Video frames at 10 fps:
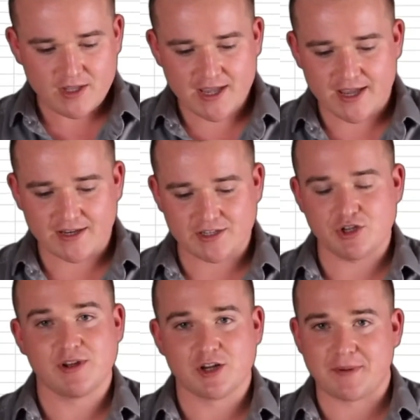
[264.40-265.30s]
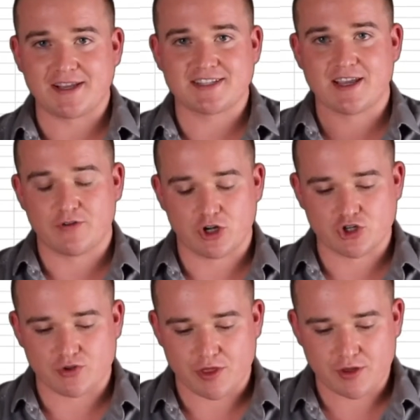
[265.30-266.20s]
and you end up paying seven
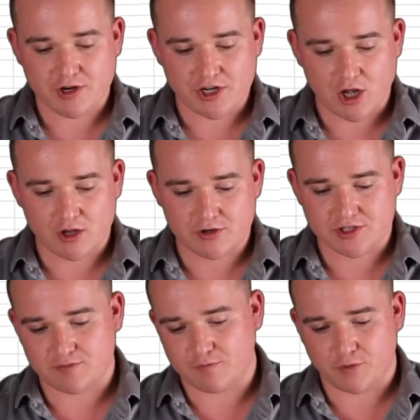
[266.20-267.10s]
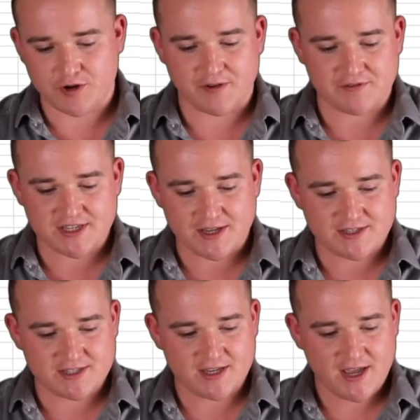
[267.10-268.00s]
hundred thirty dollars and forty-five
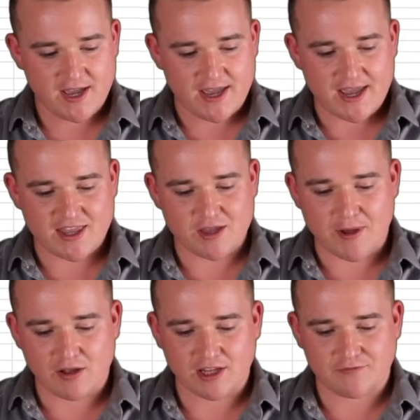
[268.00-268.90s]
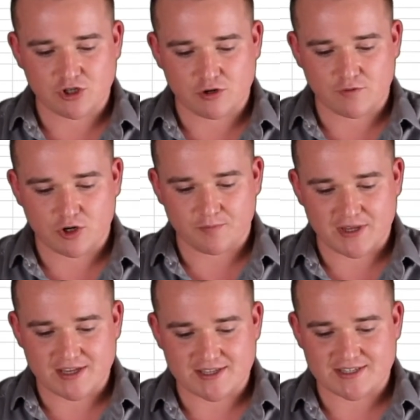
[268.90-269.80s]
cents, and the amount left over
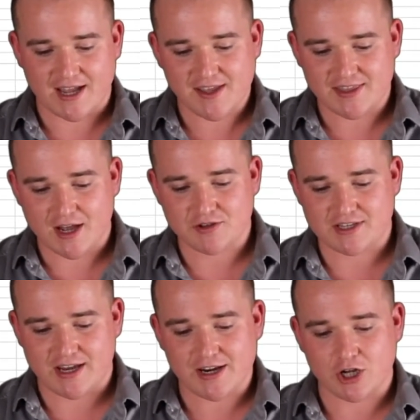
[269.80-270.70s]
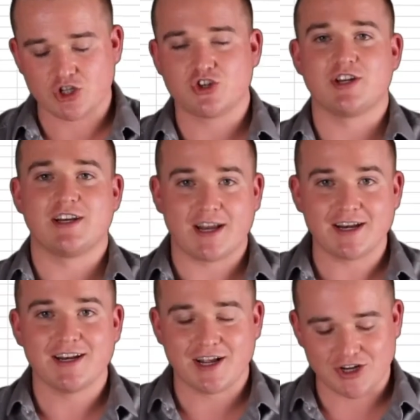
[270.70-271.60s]
is nine thousand eight hundred
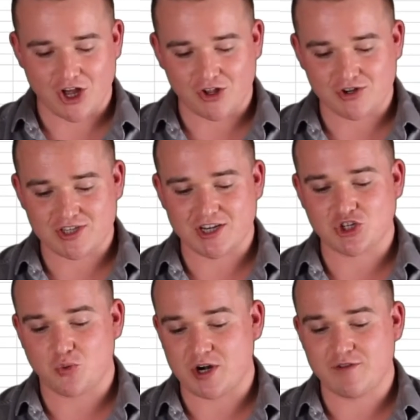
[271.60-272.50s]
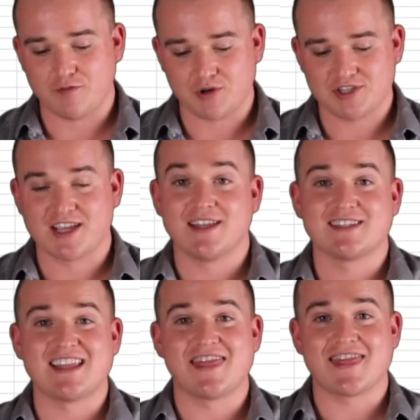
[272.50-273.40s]
ninety-nine dollars and twenty-four
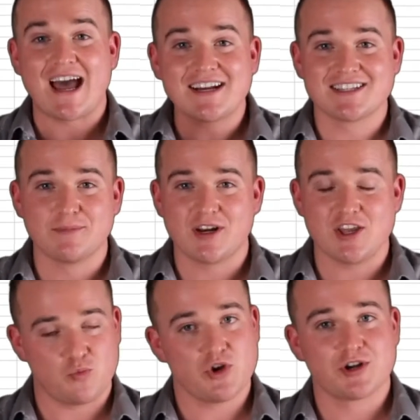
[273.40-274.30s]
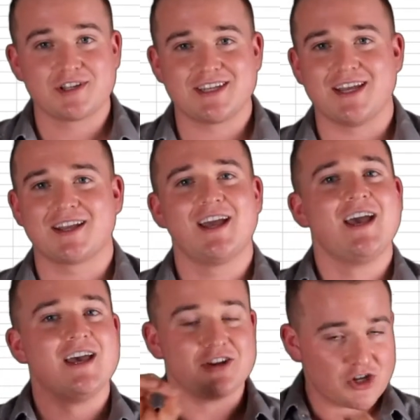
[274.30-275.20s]
cents. And that is the money that we're gonna take
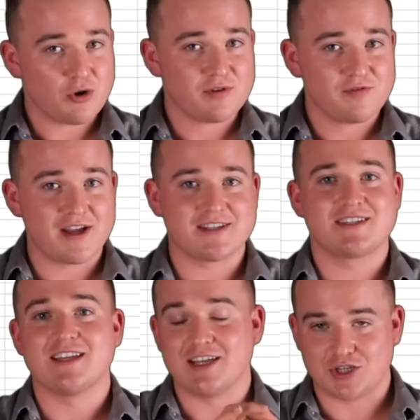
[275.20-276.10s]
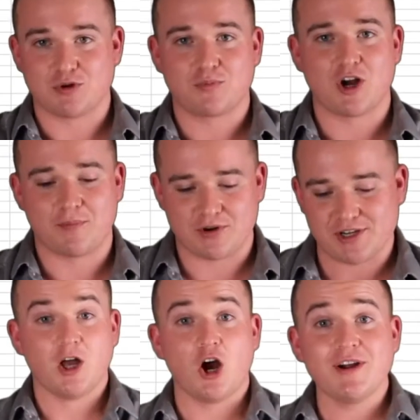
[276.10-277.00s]
and go invest into a property.
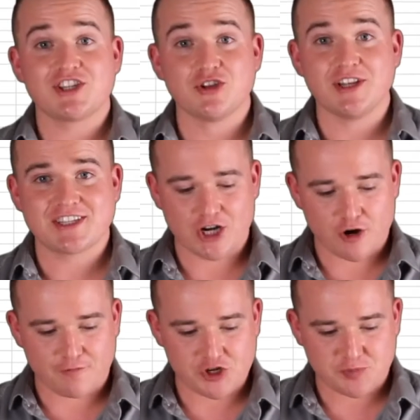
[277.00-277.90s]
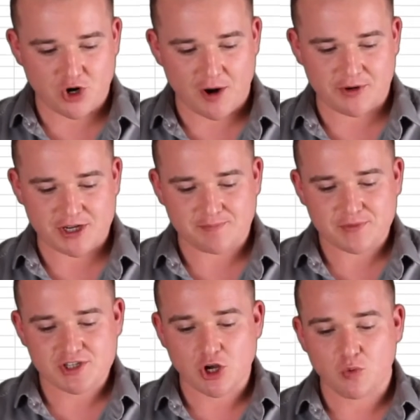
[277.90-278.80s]
All right, so let's get our first property.
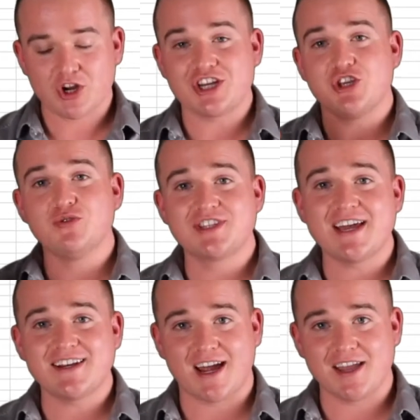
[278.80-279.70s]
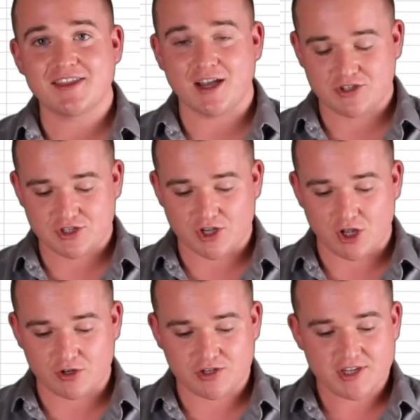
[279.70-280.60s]
So we're gonna use that nine thousand
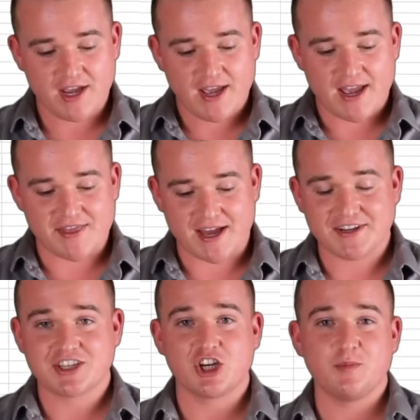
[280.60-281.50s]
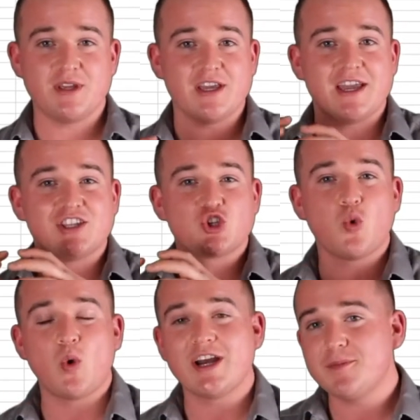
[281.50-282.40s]
dollars, and that is gonna be a
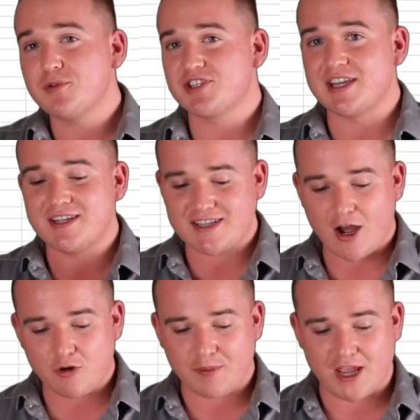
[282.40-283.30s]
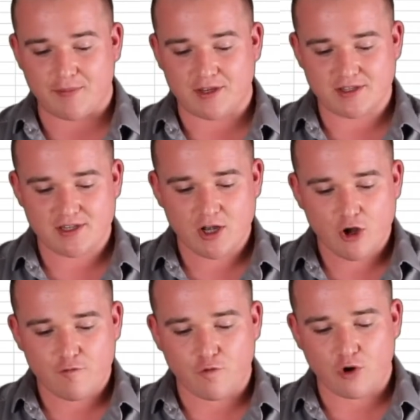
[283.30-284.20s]
twenty percent down payment
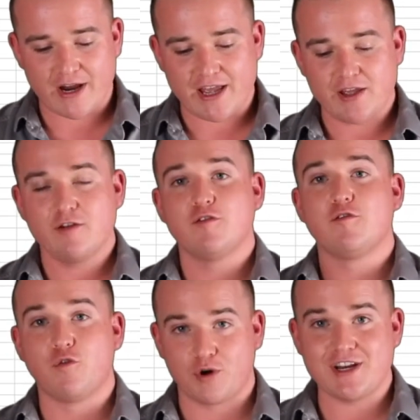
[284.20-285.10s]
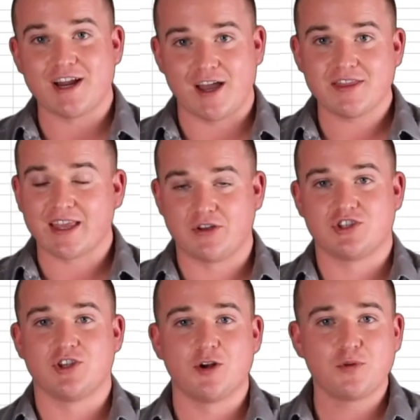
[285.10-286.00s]
for a forty-nine
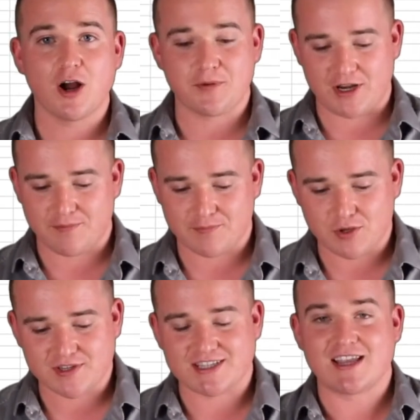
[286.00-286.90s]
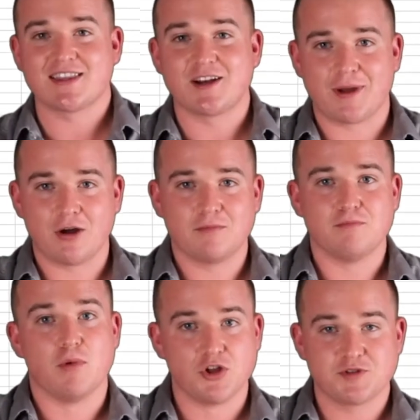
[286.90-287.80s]
thousand dollar property. You can take that amount,
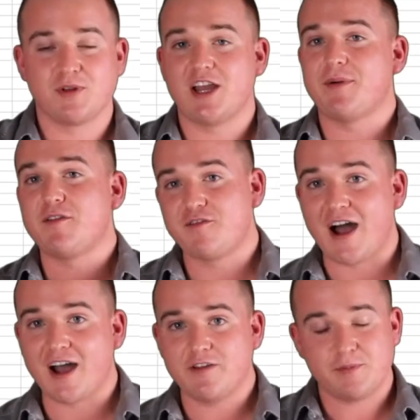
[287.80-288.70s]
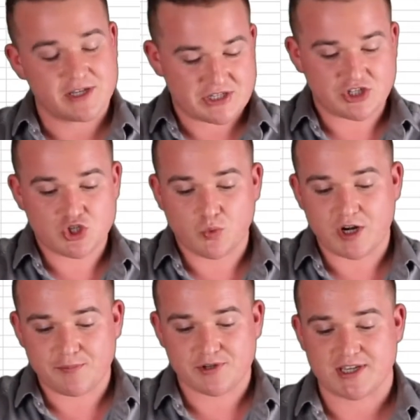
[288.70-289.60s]
multiply it by five, because it's
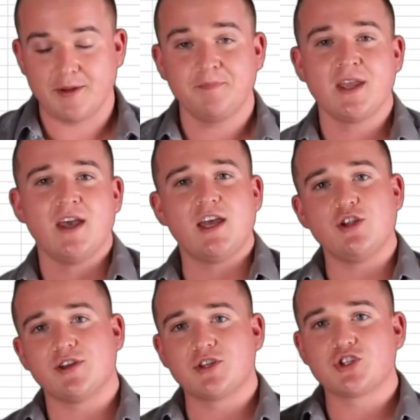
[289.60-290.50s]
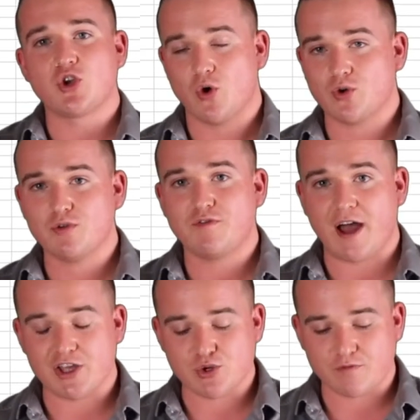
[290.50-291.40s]
twenty percent, and you get the total
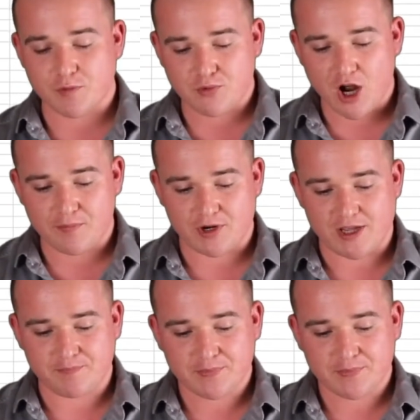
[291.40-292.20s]
value of the property.